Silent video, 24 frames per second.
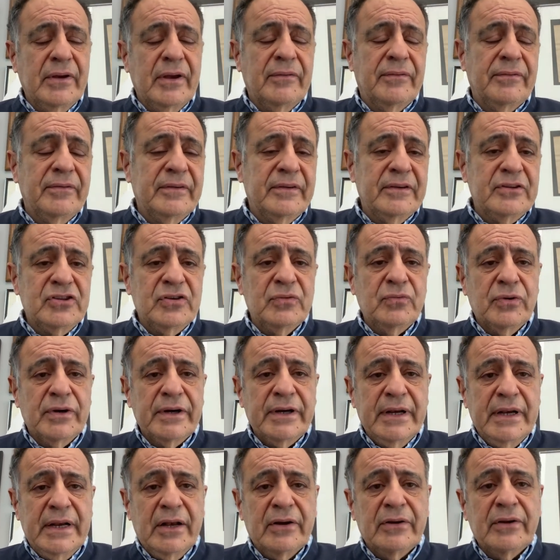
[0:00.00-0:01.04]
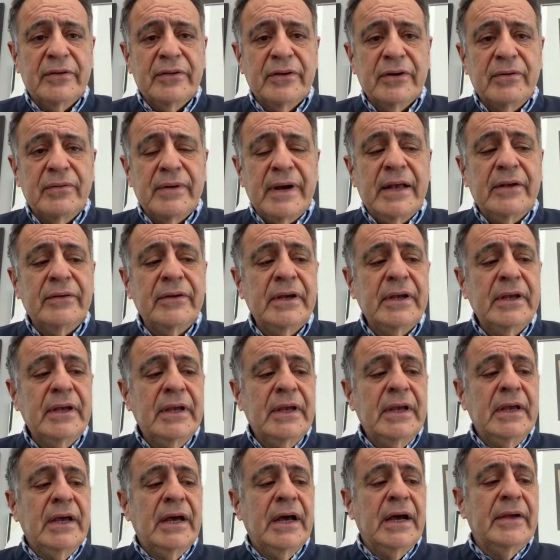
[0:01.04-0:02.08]
physician working out on the ground.
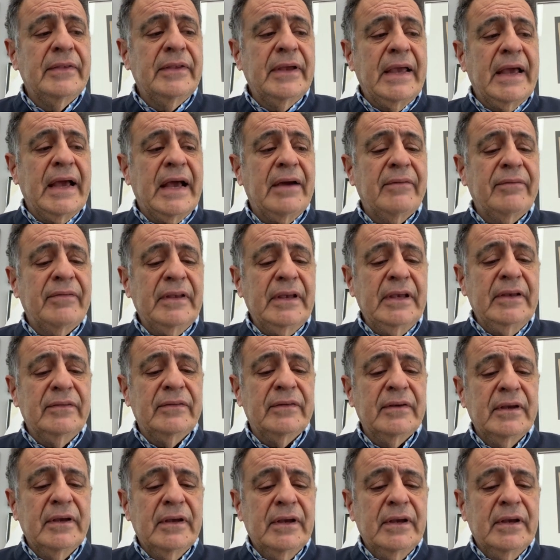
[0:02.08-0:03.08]
They have this